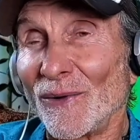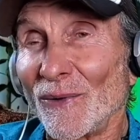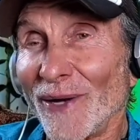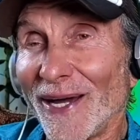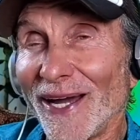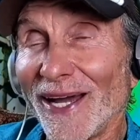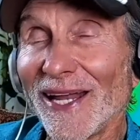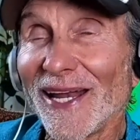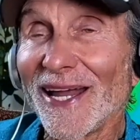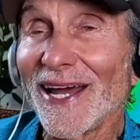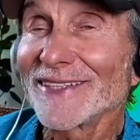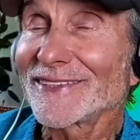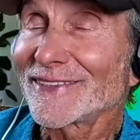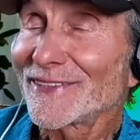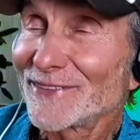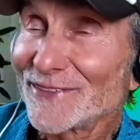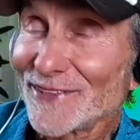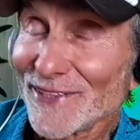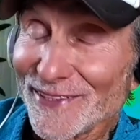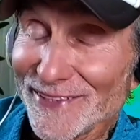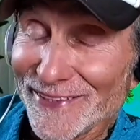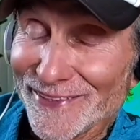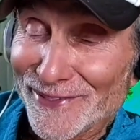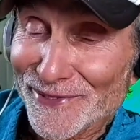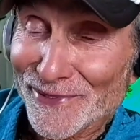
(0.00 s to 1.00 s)
Well, that's
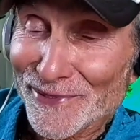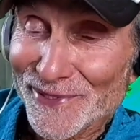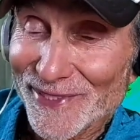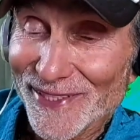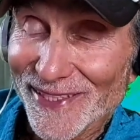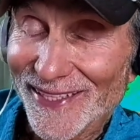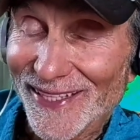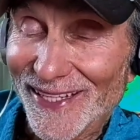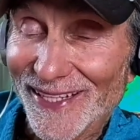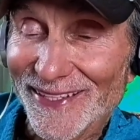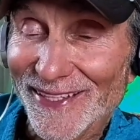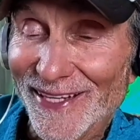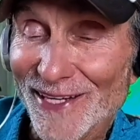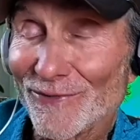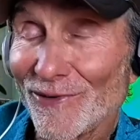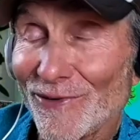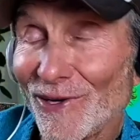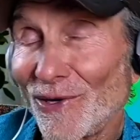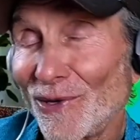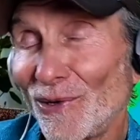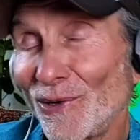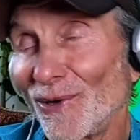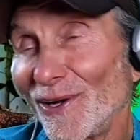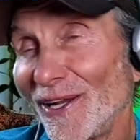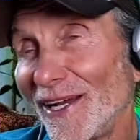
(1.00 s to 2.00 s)
interesting. I gave a
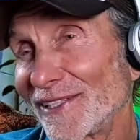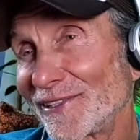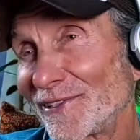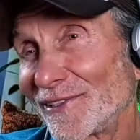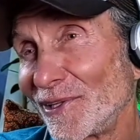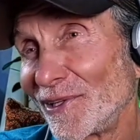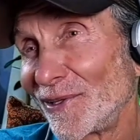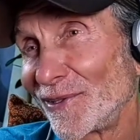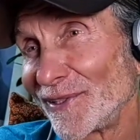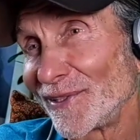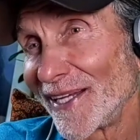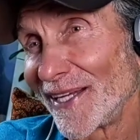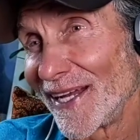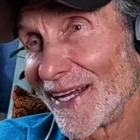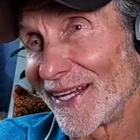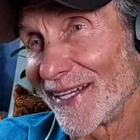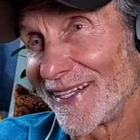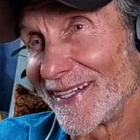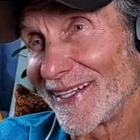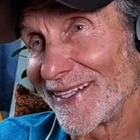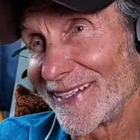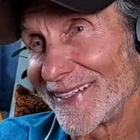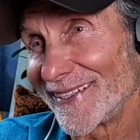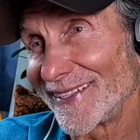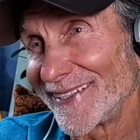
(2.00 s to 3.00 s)
whole lecture on that
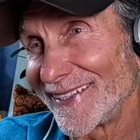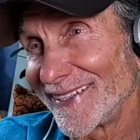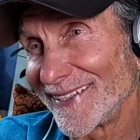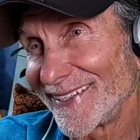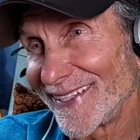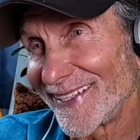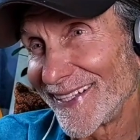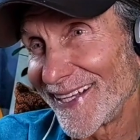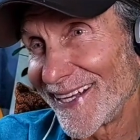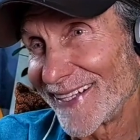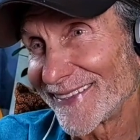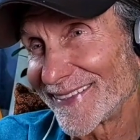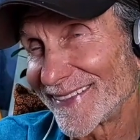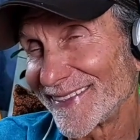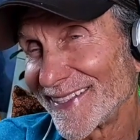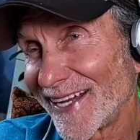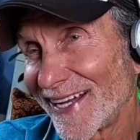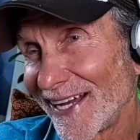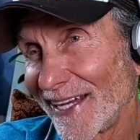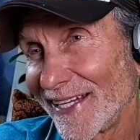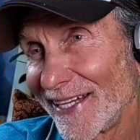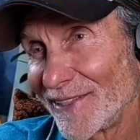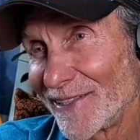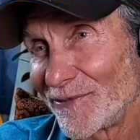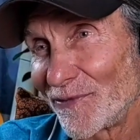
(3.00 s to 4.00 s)
last
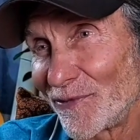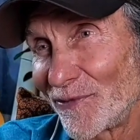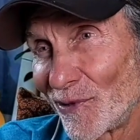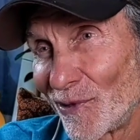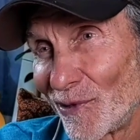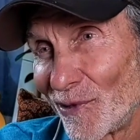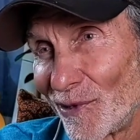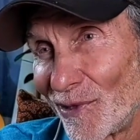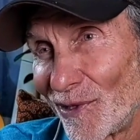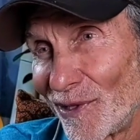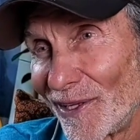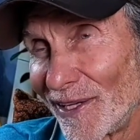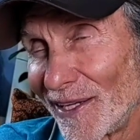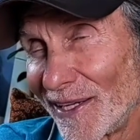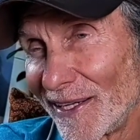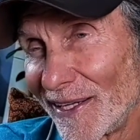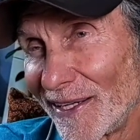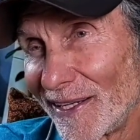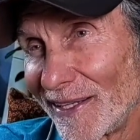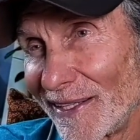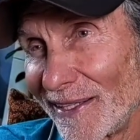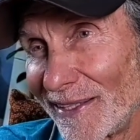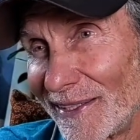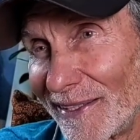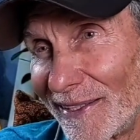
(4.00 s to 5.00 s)
night
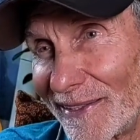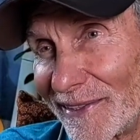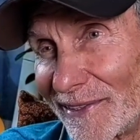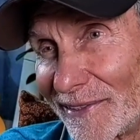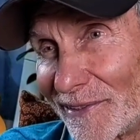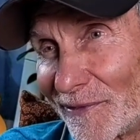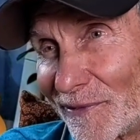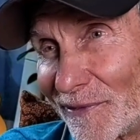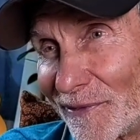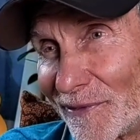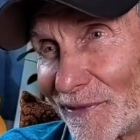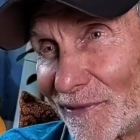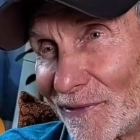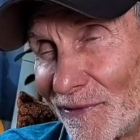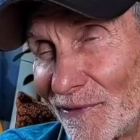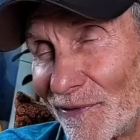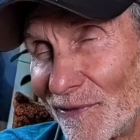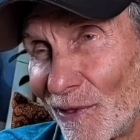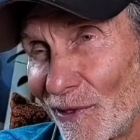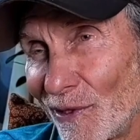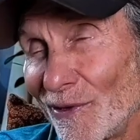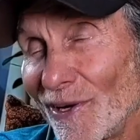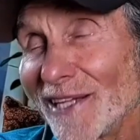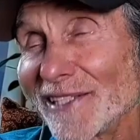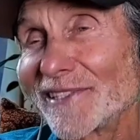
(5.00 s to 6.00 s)
for
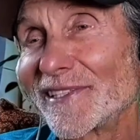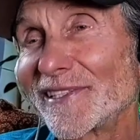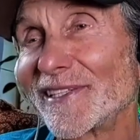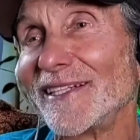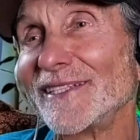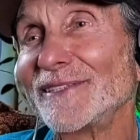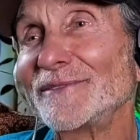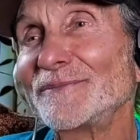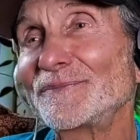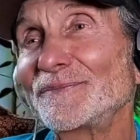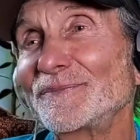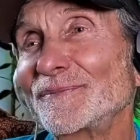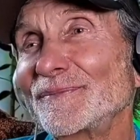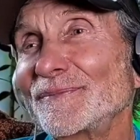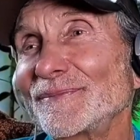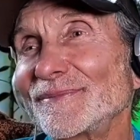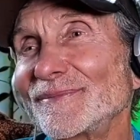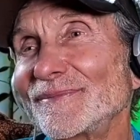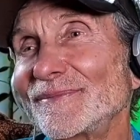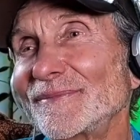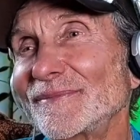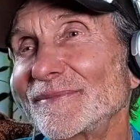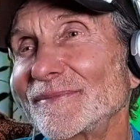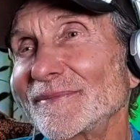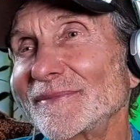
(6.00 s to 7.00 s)
Russia.
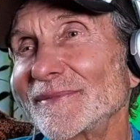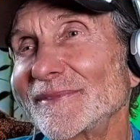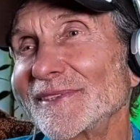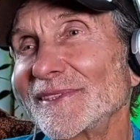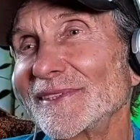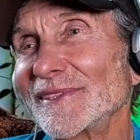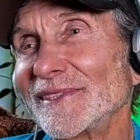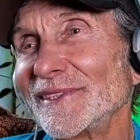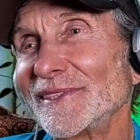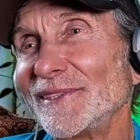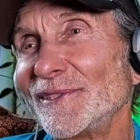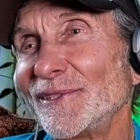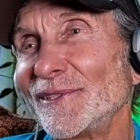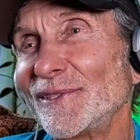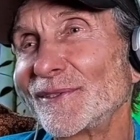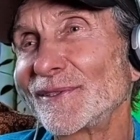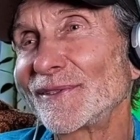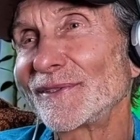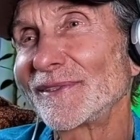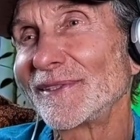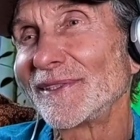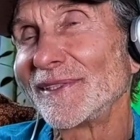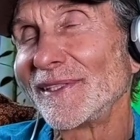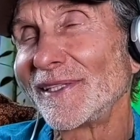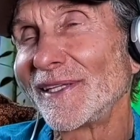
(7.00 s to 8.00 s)
You
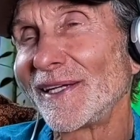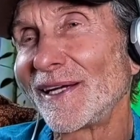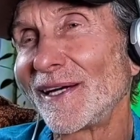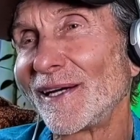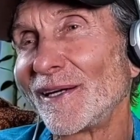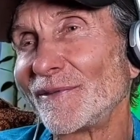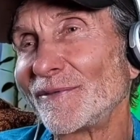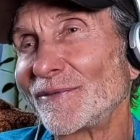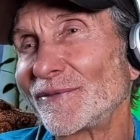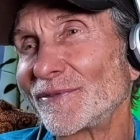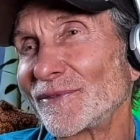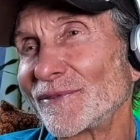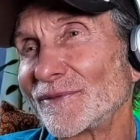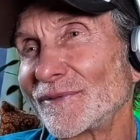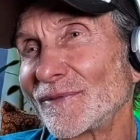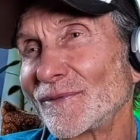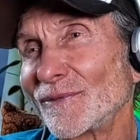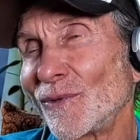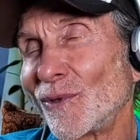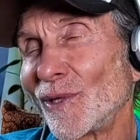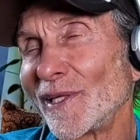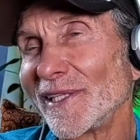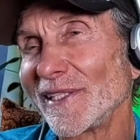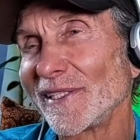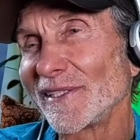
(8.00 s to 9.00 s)
know, love.
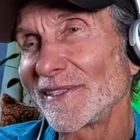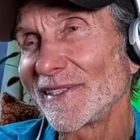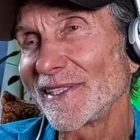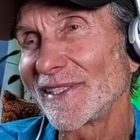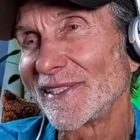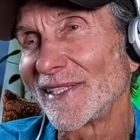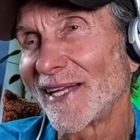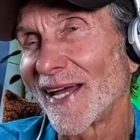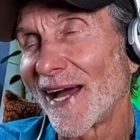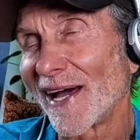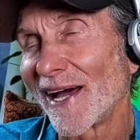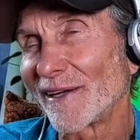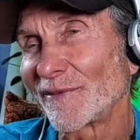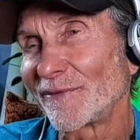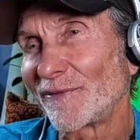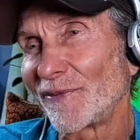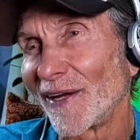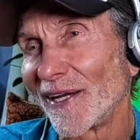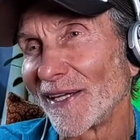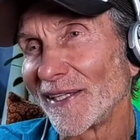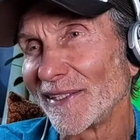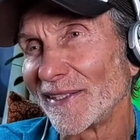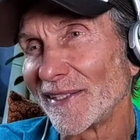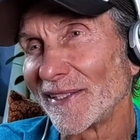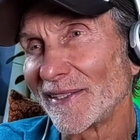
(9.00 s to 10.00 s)
What is it and how to
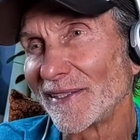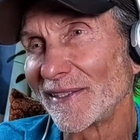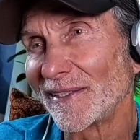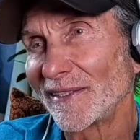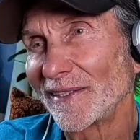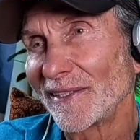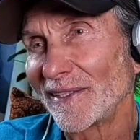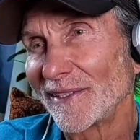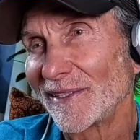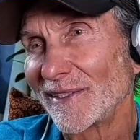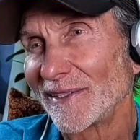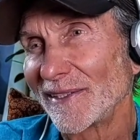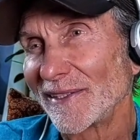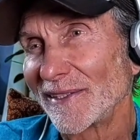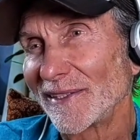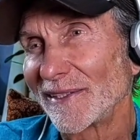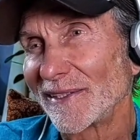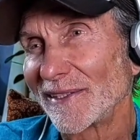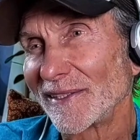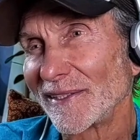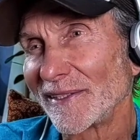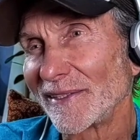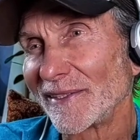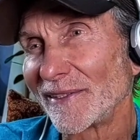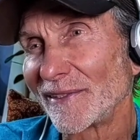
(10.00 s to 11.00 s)
find it?
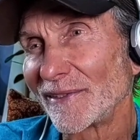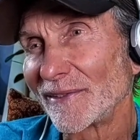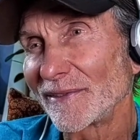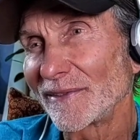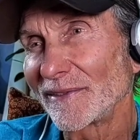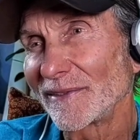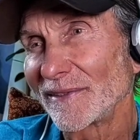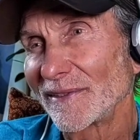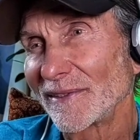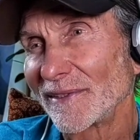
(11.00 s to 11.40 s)
You know.